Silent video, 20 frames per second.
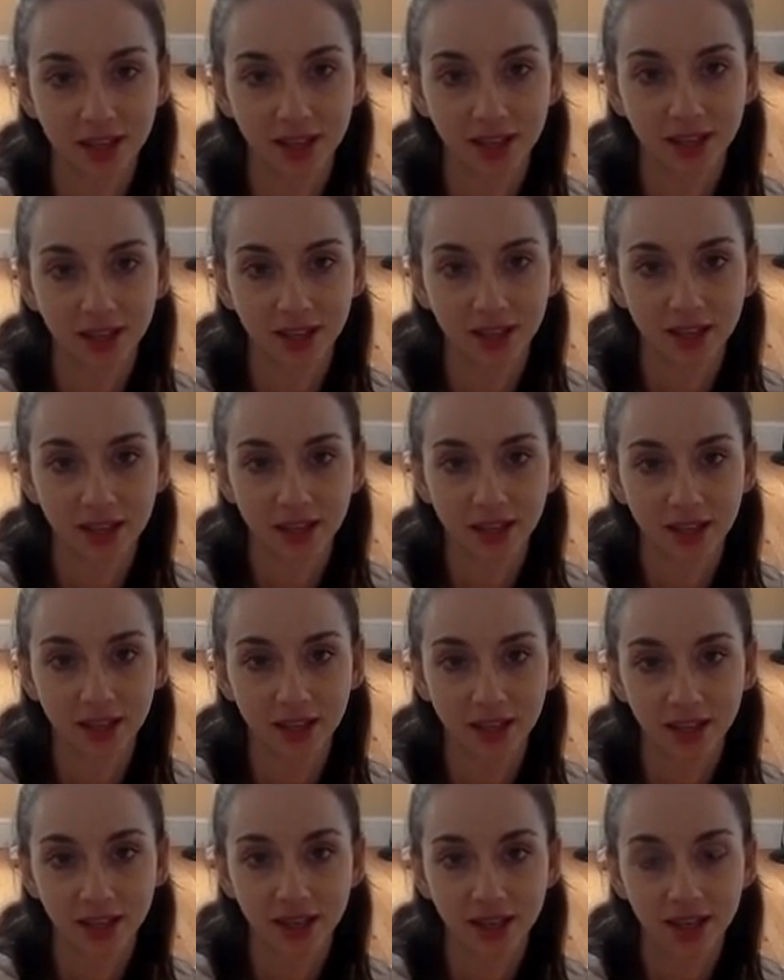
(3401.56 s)
it.
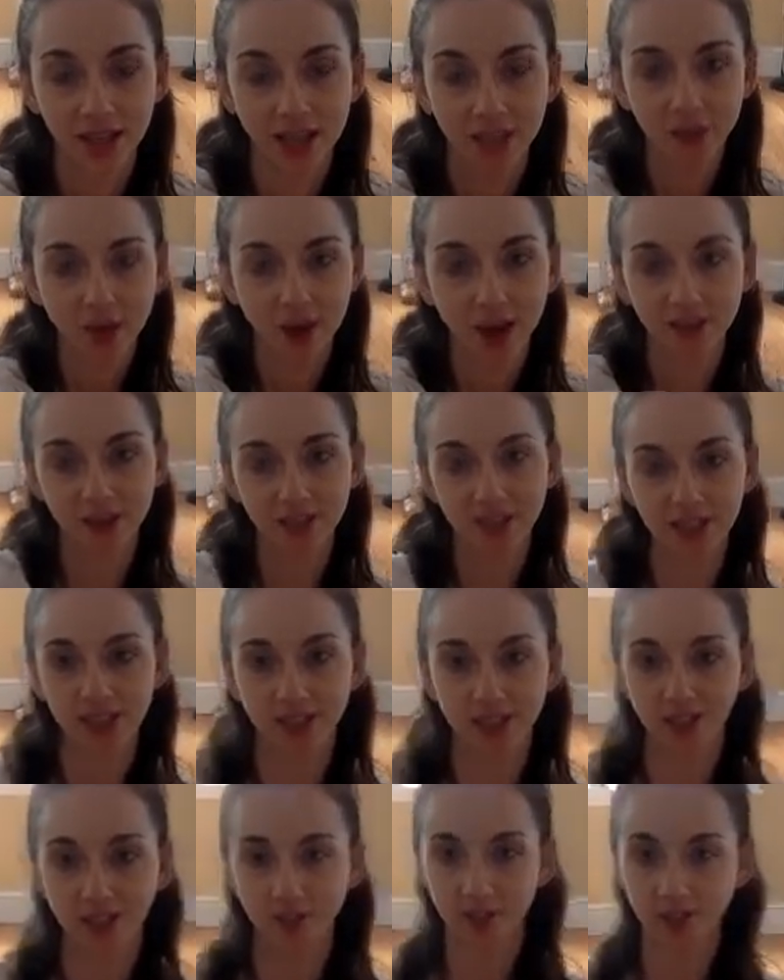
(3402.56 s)
If you haven't done
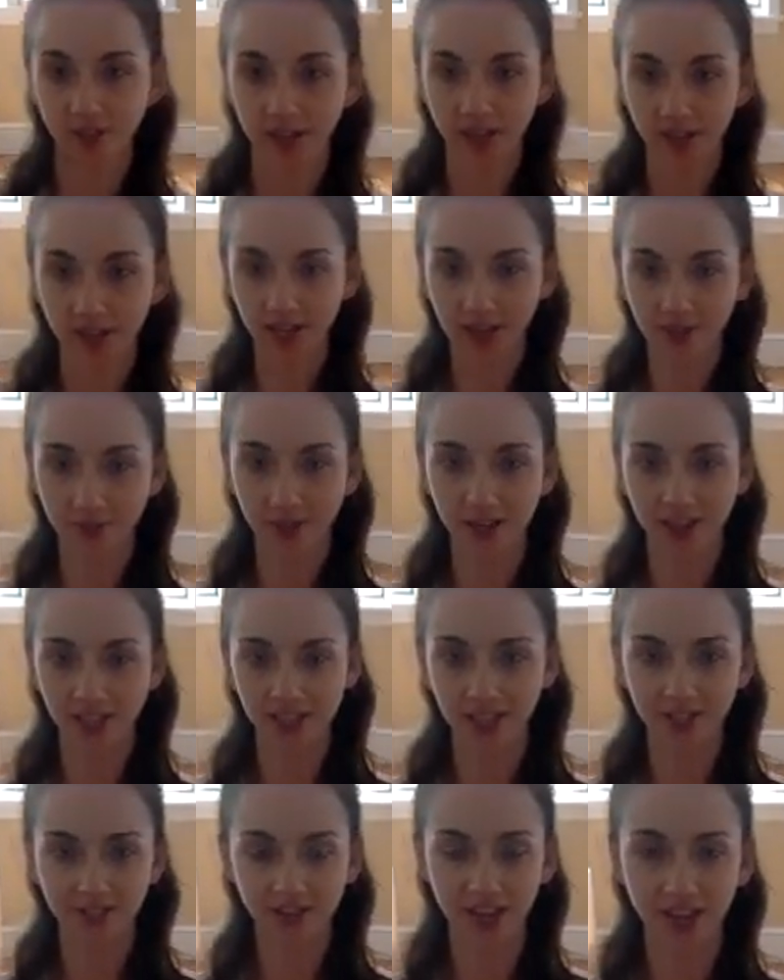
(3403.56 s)
so already, come on
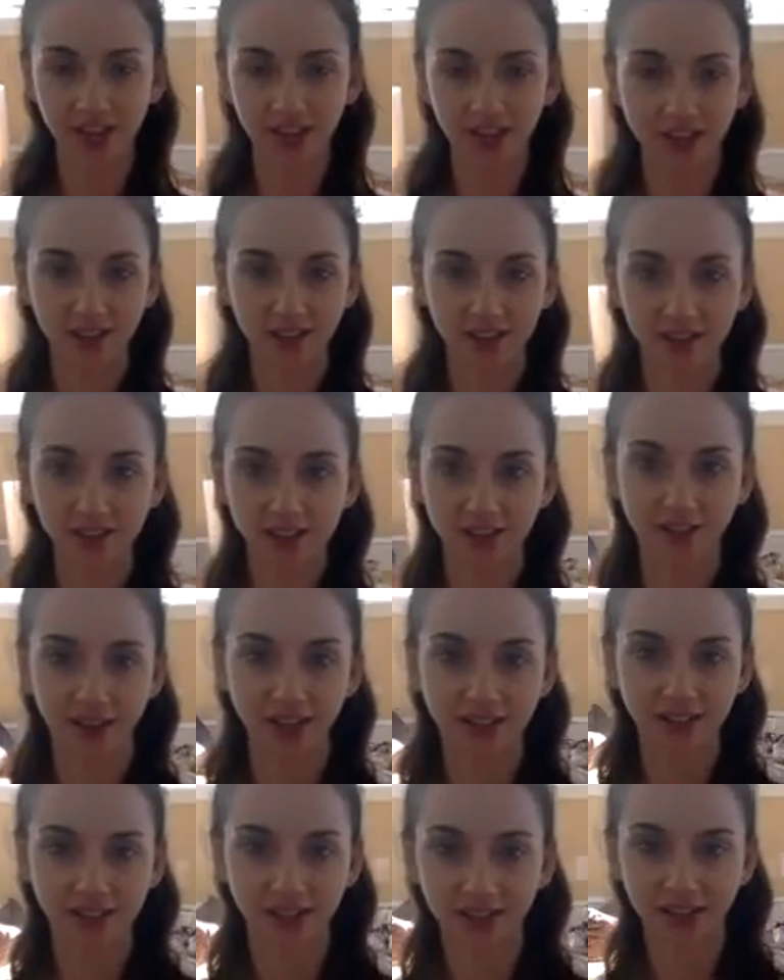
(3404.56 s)
into final
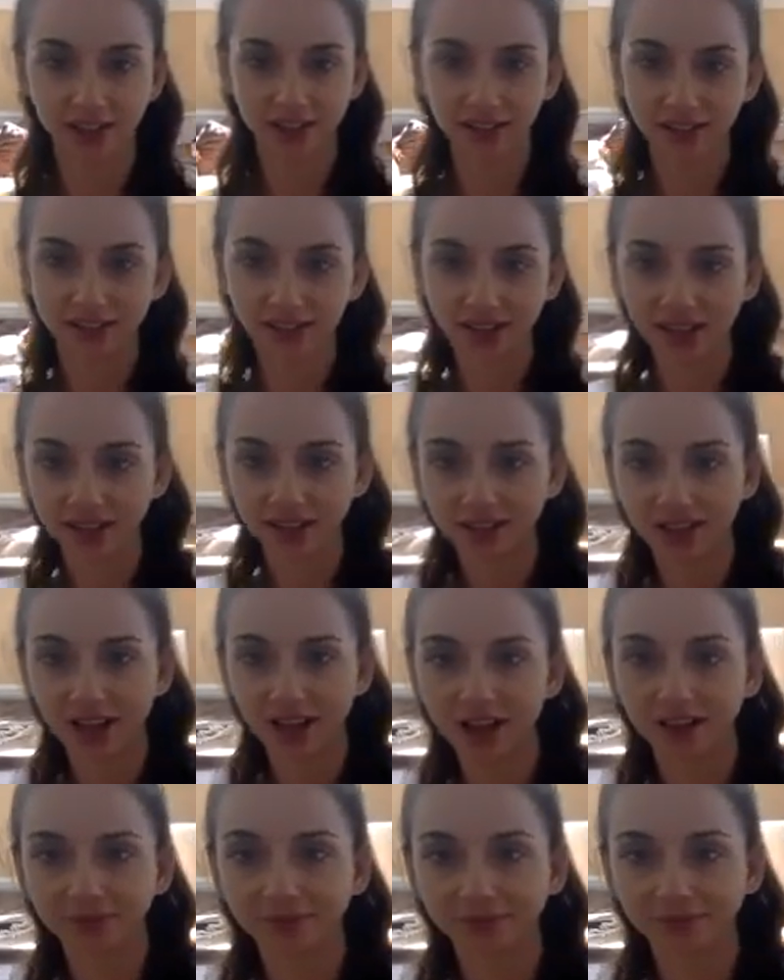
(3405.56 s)
Savasana, legs long,